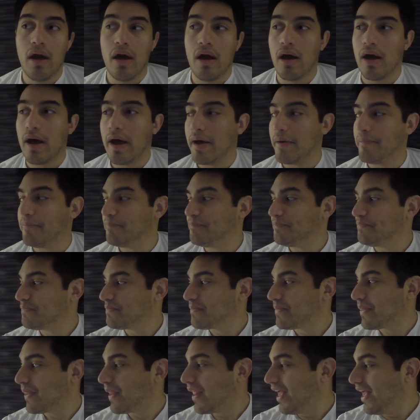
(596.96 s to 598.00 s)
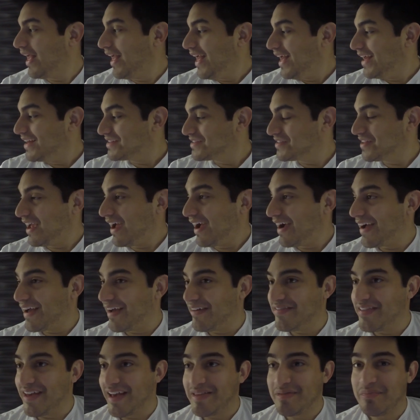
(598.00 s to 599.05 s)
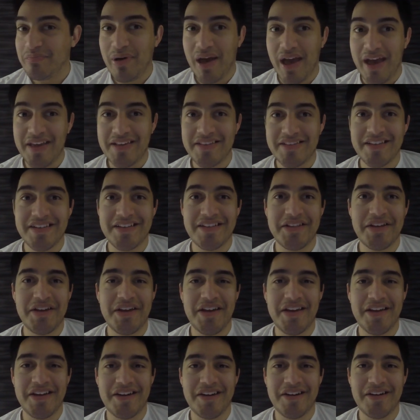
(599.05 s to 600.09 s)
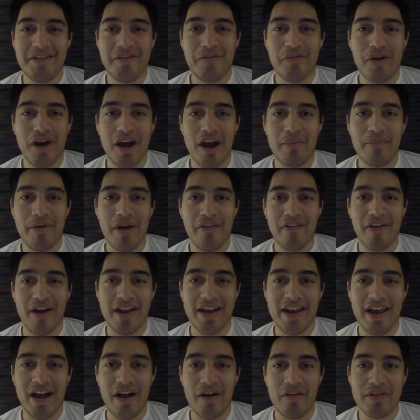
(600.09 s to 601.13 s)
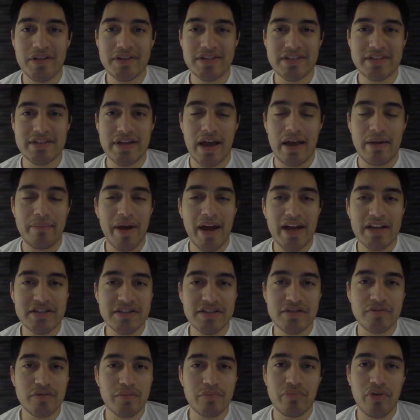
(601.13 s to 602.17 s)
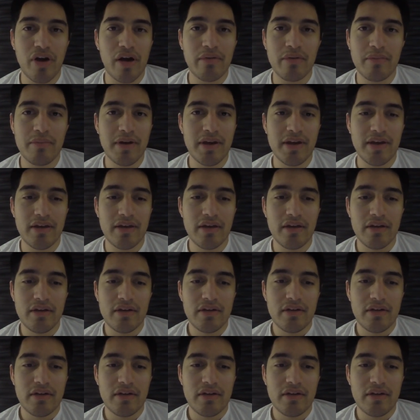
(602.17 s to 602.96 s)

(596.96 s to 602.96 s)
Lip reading: So yeah, that's basically where I'm at right now. I imagine this will probably be